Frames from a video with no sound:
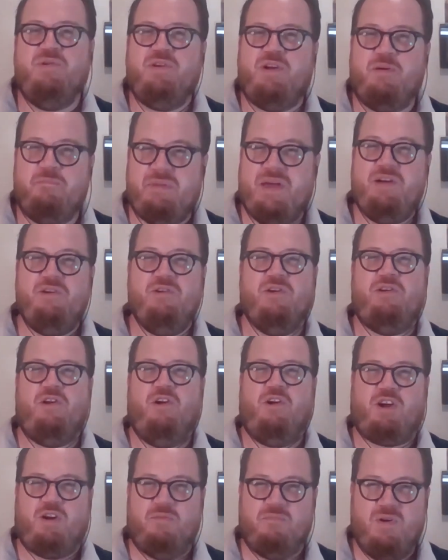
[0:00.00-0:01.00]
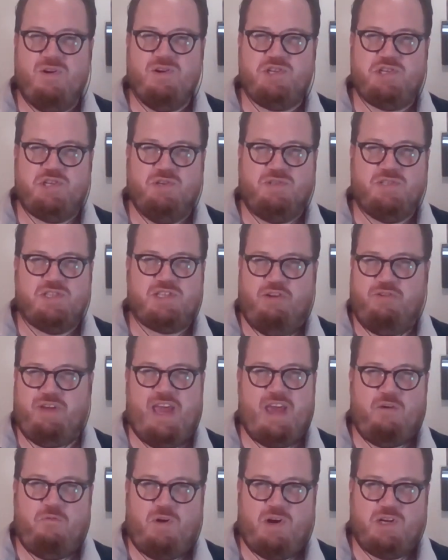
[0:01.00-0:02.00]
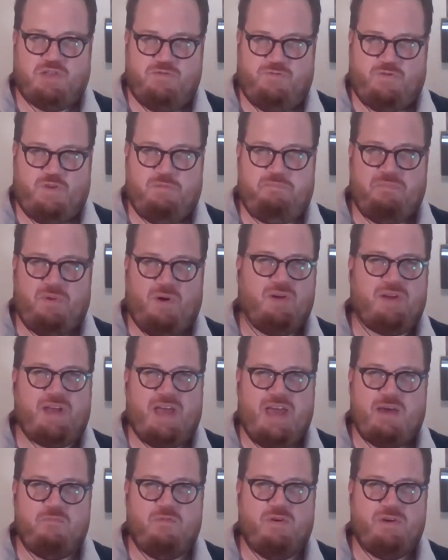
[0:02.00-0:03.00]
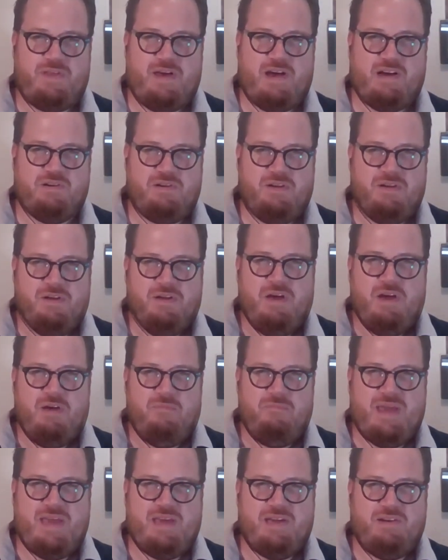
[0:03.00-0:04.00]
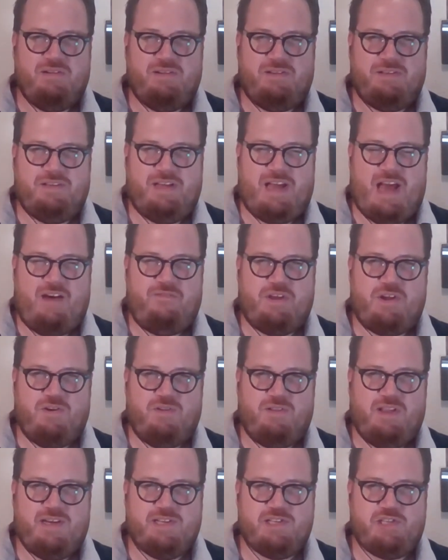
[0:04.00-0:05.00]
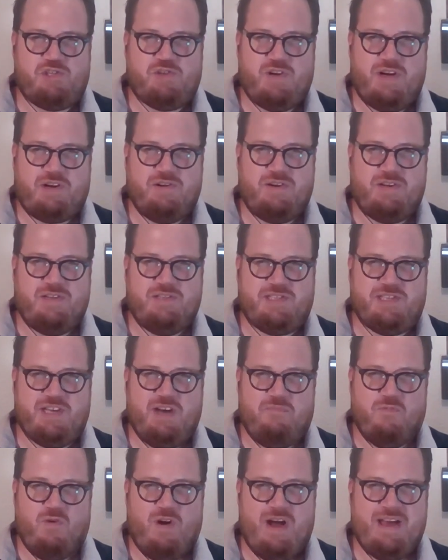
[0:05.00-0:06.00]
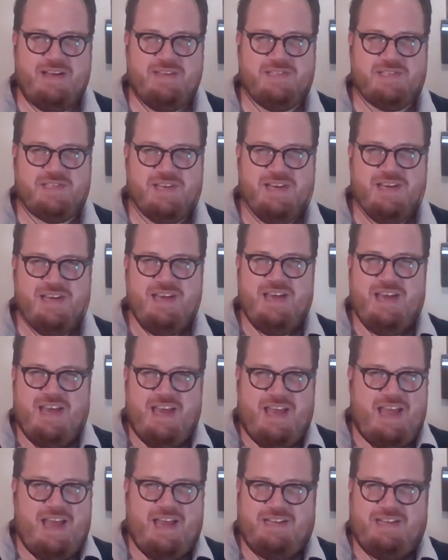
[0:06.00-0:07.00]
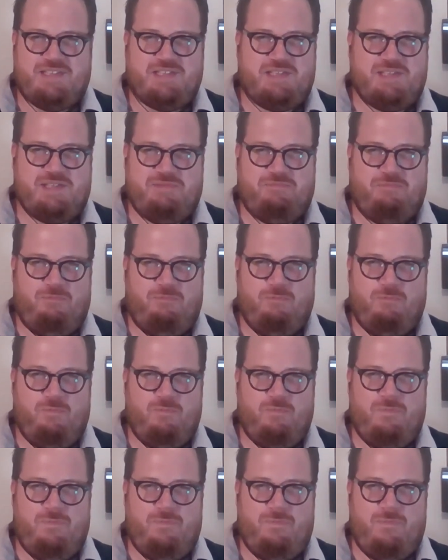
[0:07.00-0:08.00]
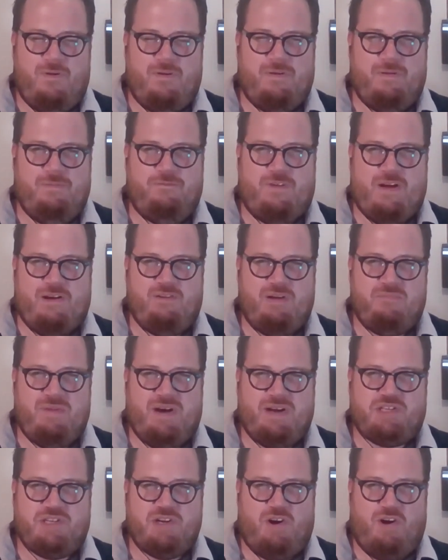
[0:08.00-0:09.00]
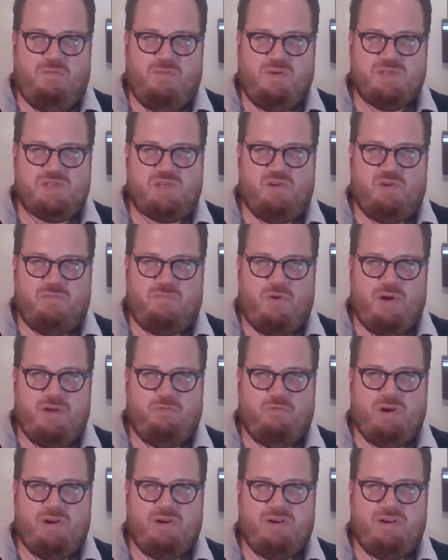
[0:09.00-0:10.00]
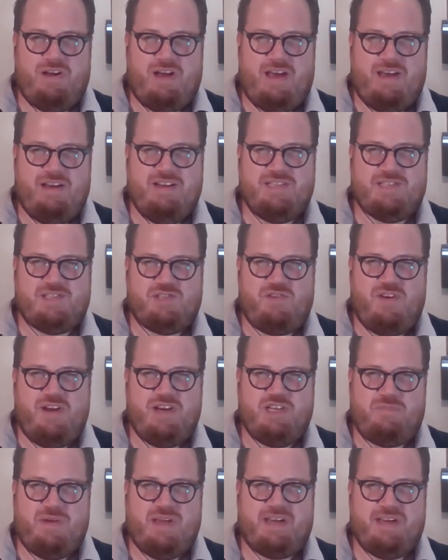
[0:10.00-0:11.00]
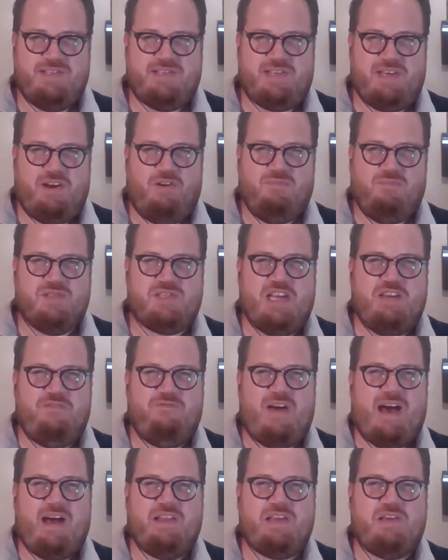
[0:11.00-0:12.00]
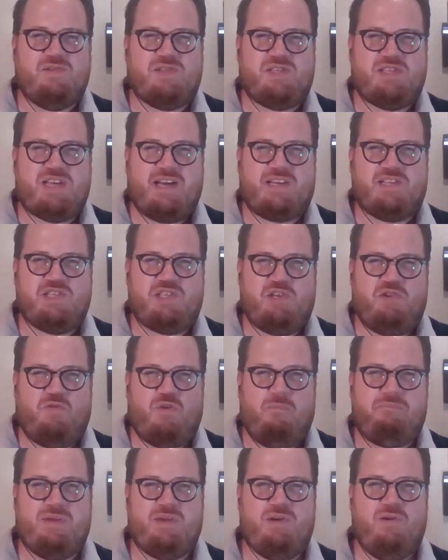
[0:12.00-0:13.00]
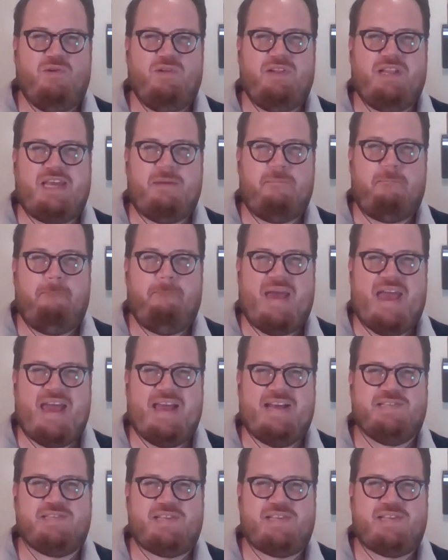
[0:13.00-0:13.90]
to beer in our commercials. You can't watch a football game without having your lust triggered in some ways. It's very much almost to a point where, and it's strange because it almost devalues sex to a purely base